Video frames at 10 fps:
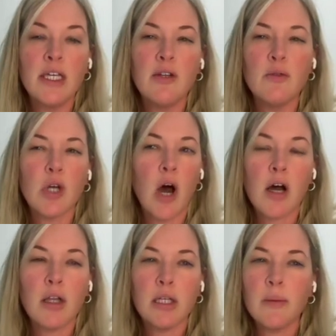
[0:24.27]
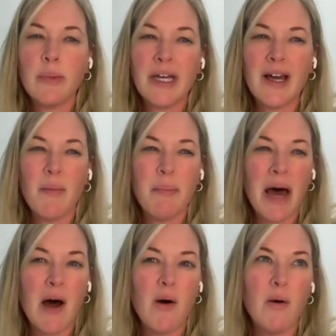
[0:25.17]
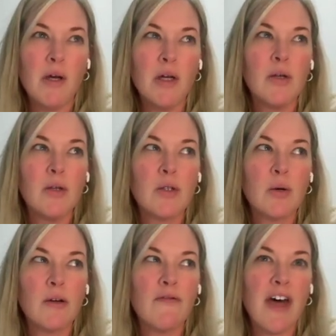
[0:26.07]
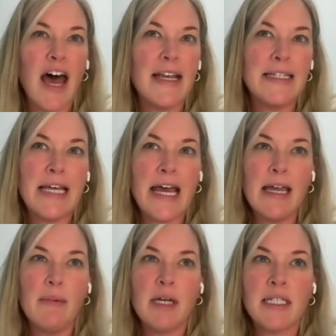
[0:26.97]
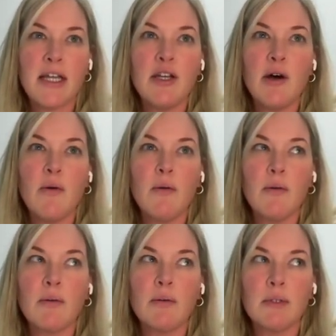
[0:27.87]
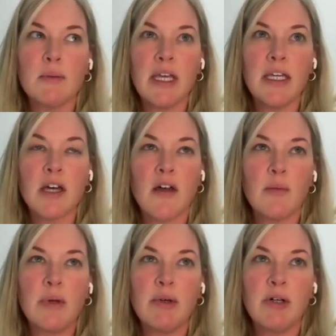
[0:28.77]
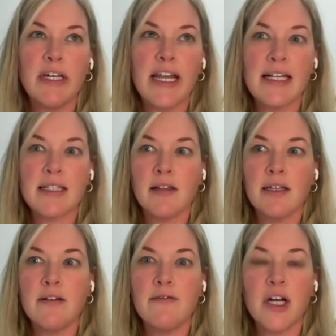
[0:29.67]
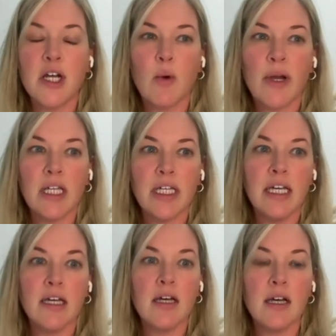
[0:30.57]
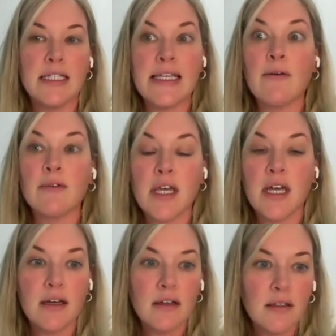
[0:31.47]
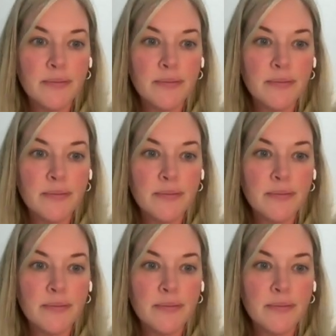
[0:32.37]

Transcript: Can you talk a little bit about sort of that day? Because I know speaking to other people, it escalated very quickly, it sounds like.